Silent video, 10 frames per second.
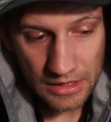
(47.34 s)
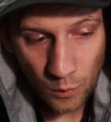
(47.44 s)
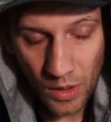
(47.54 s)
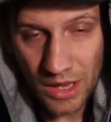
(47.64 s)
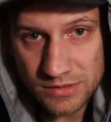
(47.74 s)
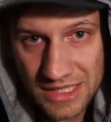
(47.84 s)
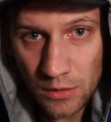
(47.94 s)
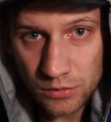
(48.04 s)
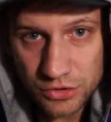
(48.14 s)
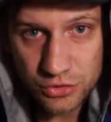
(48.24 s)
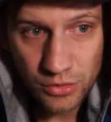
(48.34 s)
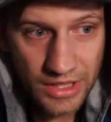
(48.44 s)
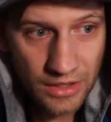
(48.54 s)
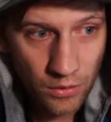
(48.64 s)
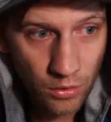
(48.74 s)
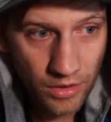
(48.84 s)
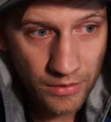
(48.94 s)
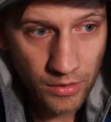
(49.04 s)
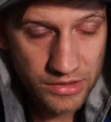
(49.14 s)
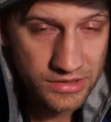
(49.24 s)
while I was out shooting, or if
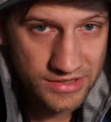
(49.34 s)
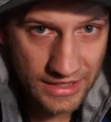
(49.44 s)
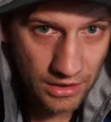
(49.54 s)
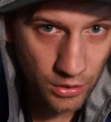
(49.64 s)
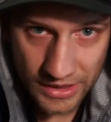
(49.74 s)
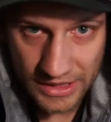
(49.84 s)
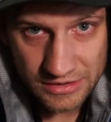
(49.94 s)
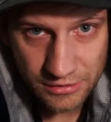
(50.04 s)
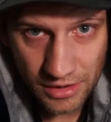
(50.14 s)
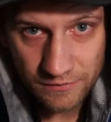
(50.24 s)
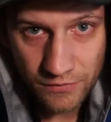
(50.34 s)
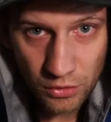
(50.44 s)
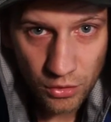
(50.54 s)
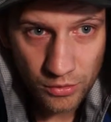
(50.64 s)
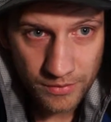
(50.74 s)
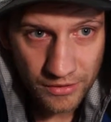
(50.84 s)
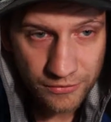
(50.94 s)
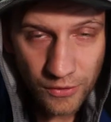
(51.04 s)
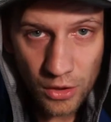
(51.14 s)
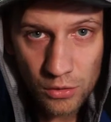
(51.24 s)
I want to just take a quick Instagram photo with my
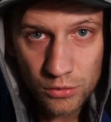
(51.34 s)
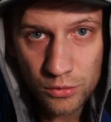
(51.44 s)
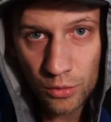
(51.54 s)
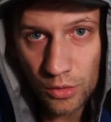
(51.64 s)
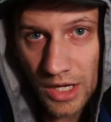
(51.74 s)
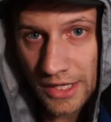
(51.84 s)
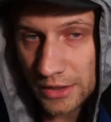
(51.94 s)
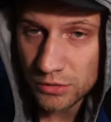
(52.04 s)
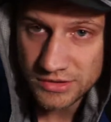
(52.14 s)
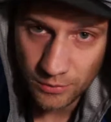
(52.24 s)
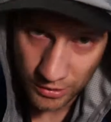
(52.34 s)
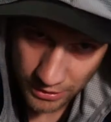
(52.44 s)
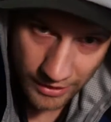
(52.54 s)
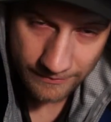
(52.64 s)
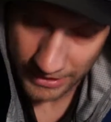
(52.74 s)
phone, or I go somewhere I don't have my